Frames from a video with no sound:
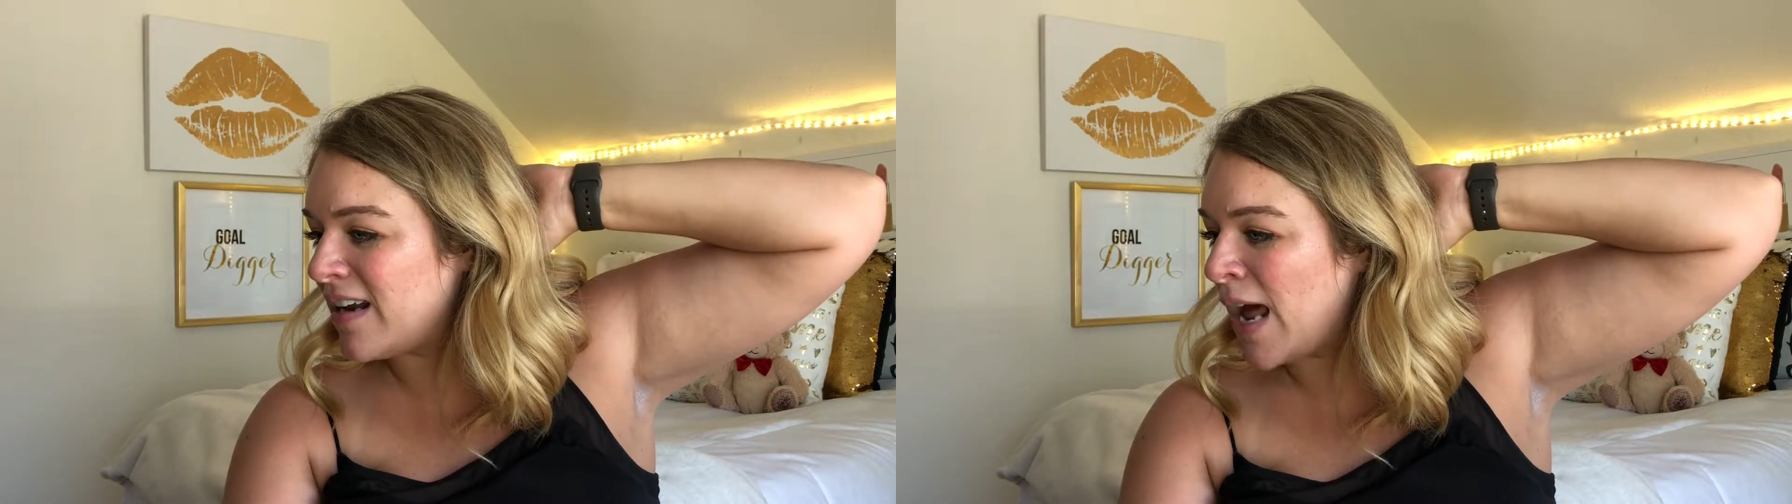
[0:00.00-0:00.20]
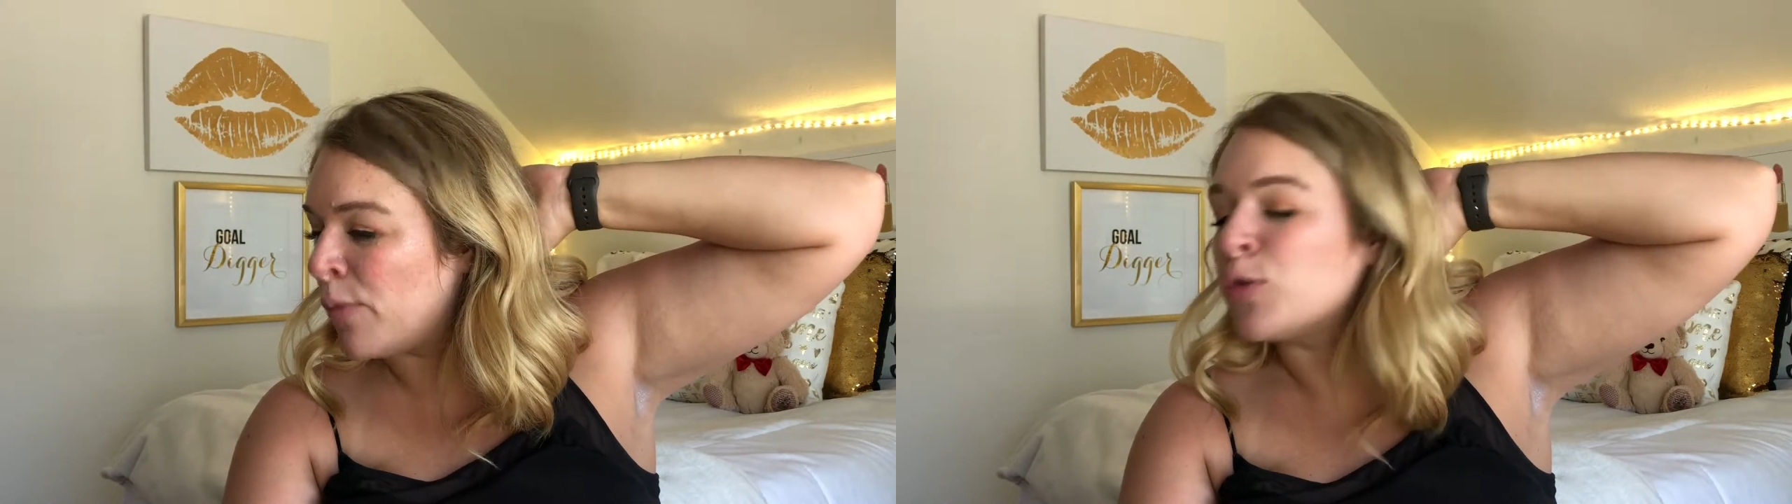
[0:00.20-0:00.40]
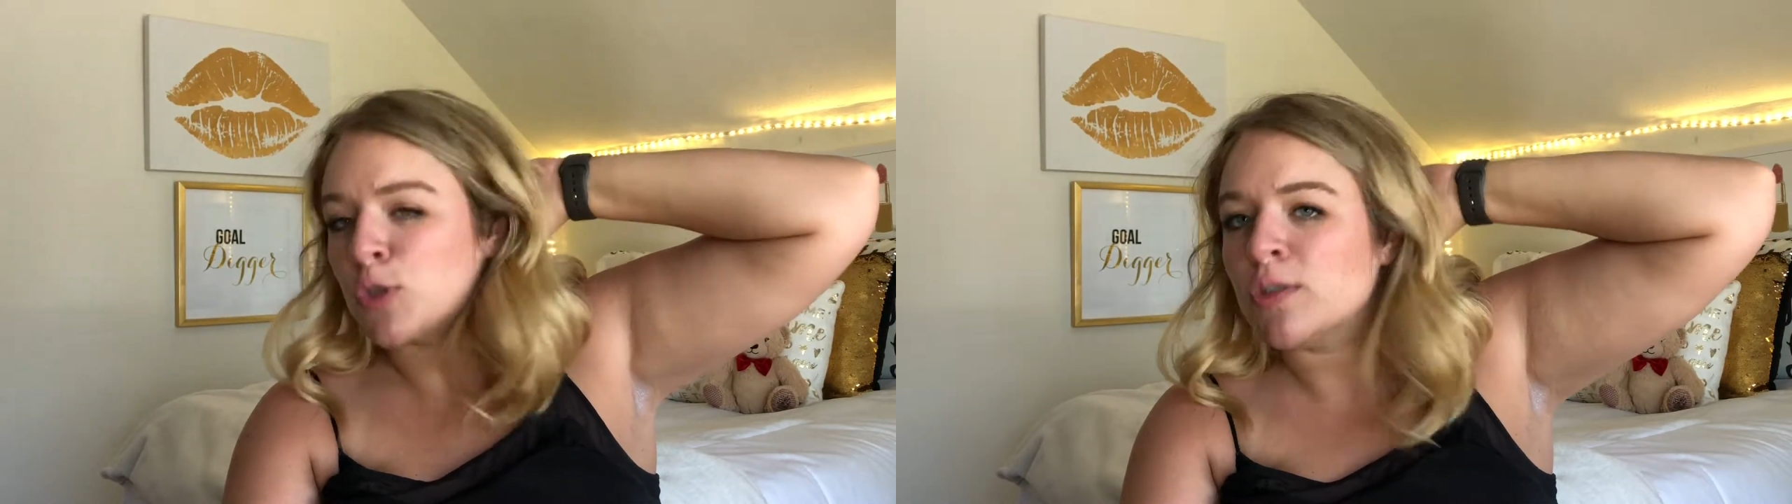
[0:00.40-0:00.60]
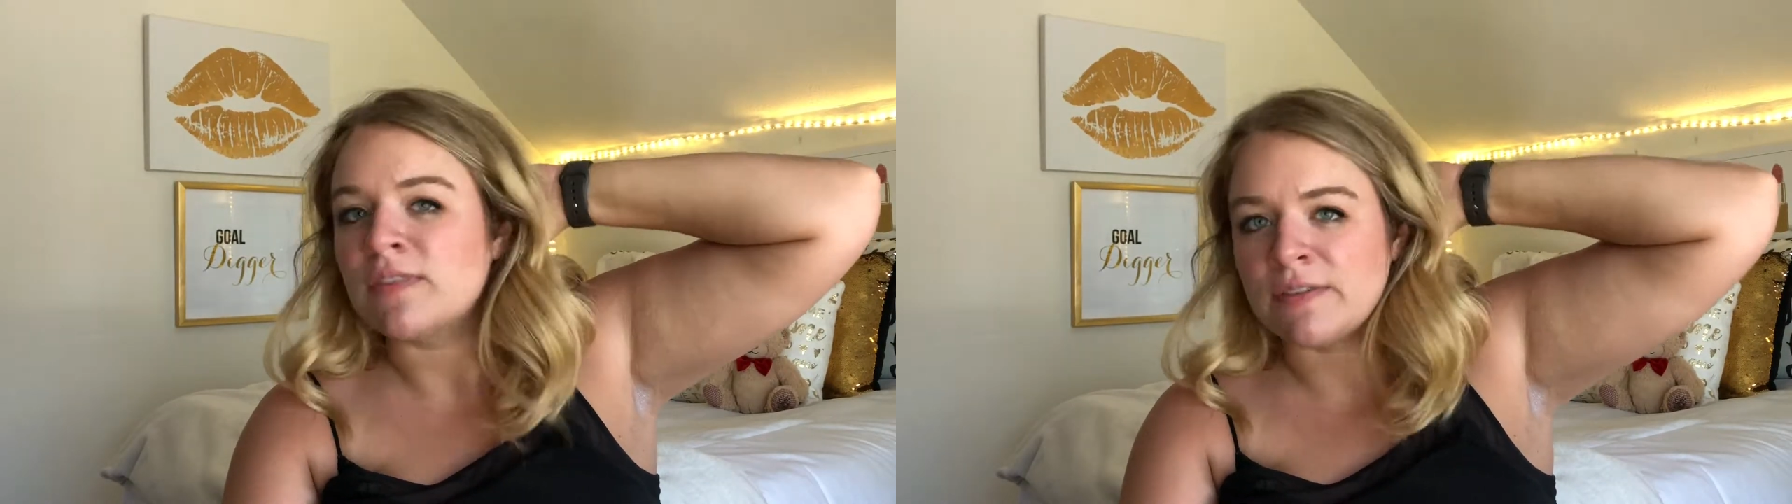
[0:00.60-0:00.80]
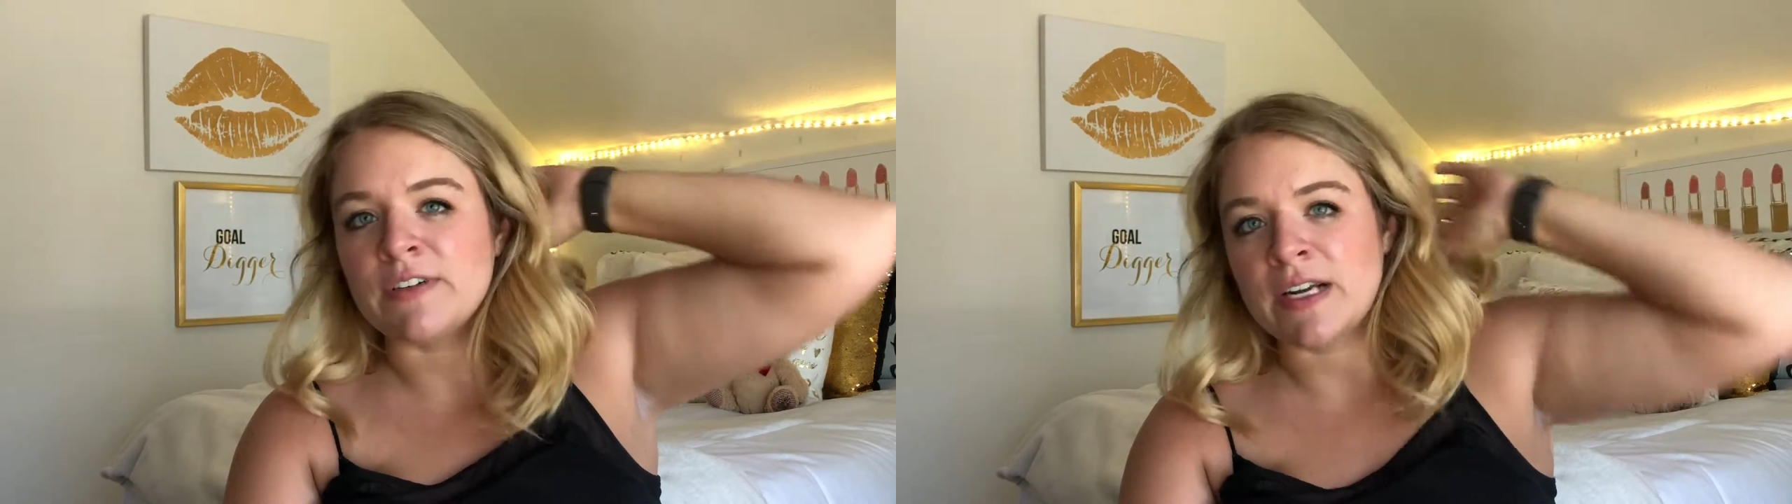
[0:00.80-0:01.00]
I will
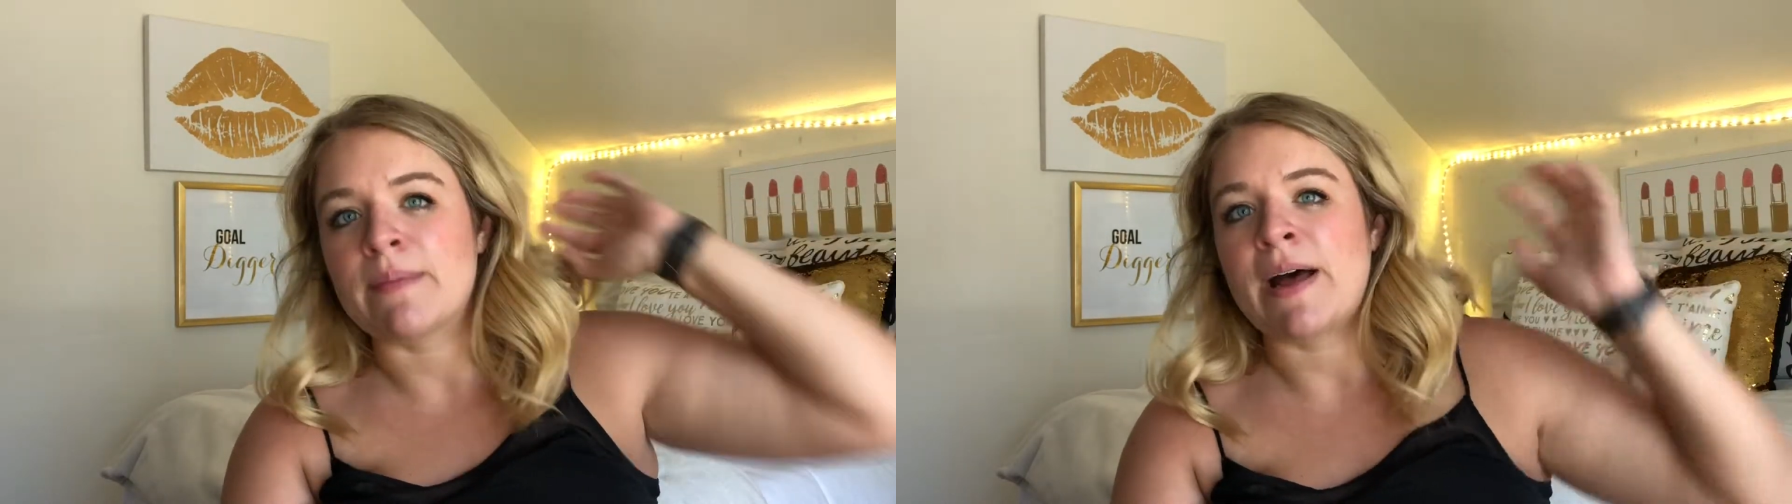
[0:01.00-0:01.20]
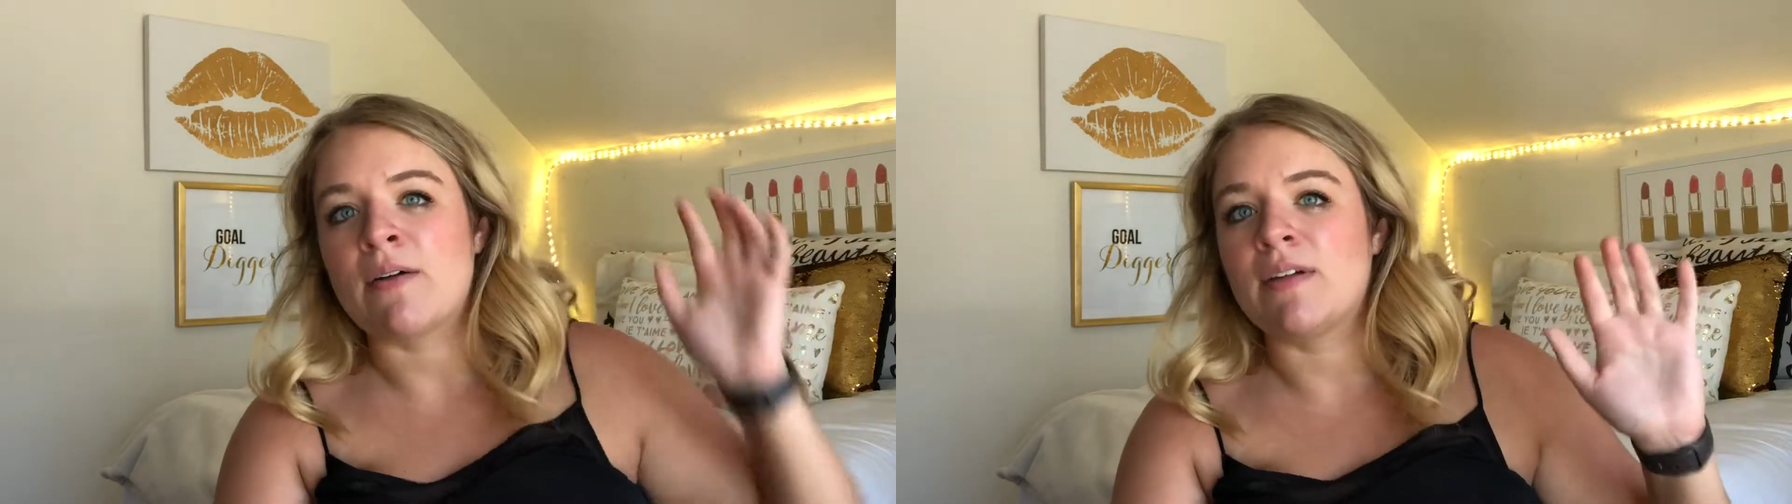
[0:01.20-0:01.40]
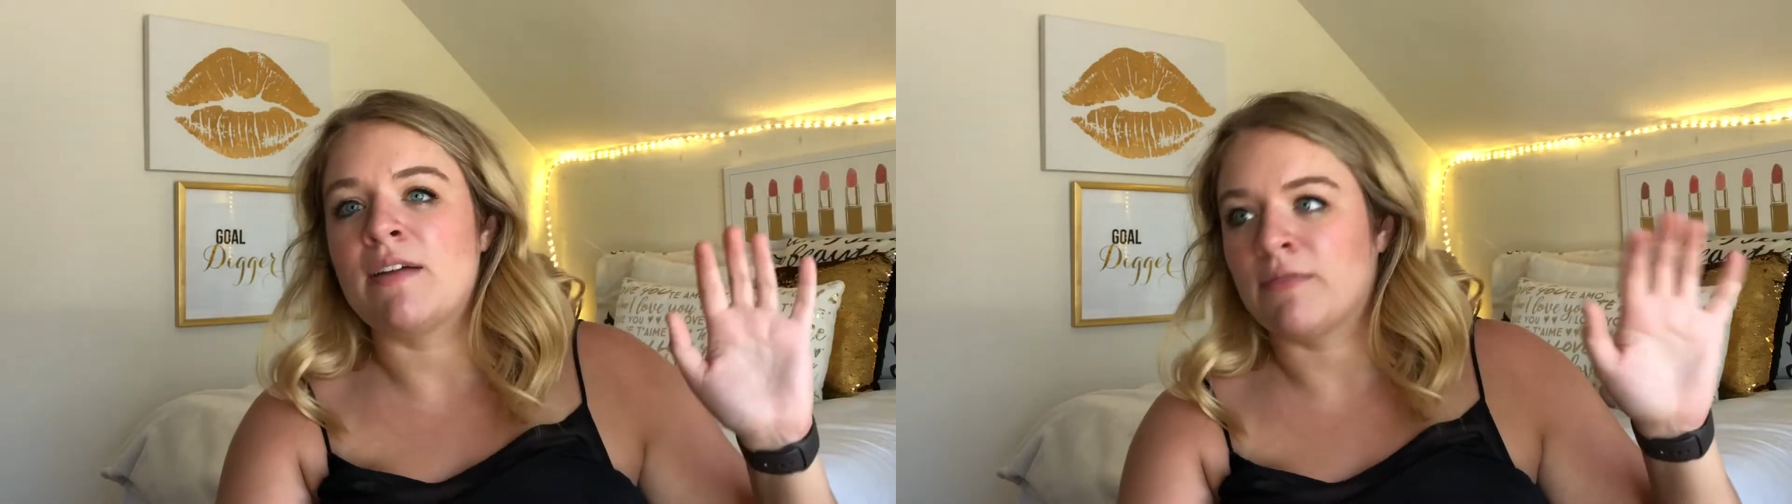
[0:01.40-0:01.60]
truthfully forget about,